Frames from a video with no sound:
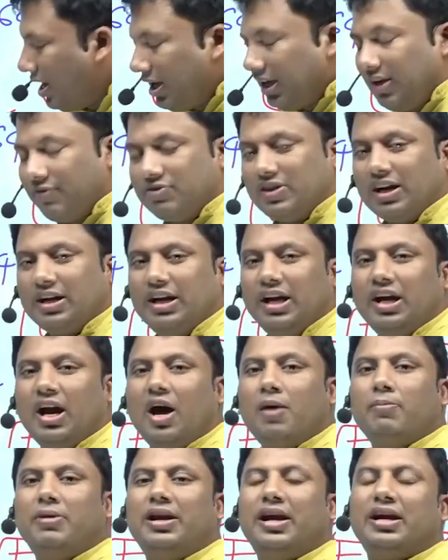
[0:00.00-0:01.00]
If the
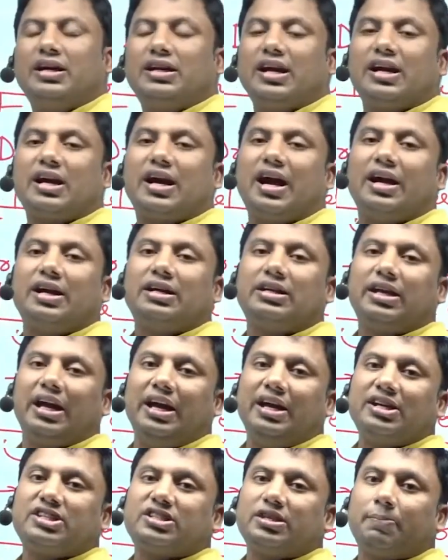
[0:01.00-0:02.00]
denominator
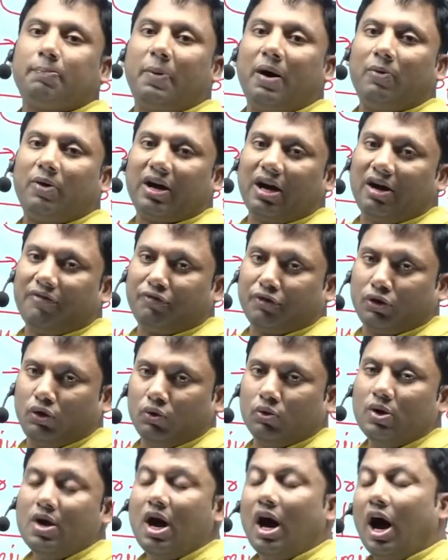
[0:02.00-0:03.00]
contains power of 2
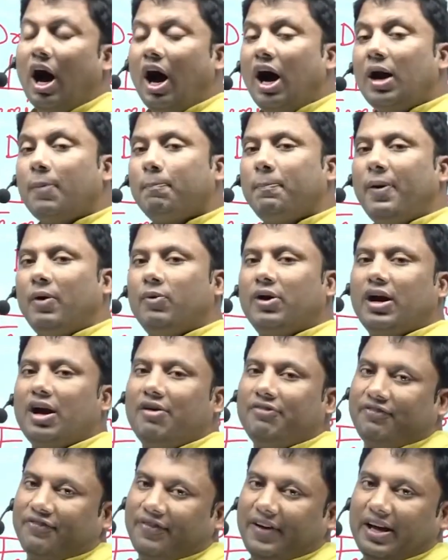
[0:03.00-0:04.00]
or power
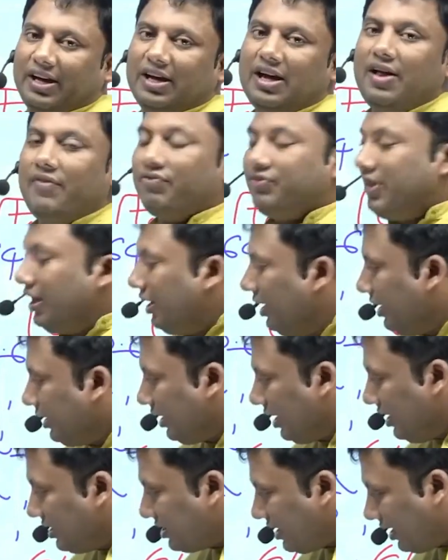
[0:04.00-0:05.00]
of 5, then it
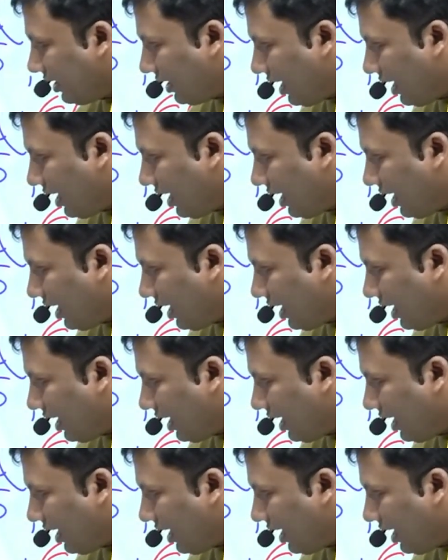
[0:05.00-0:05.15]
is a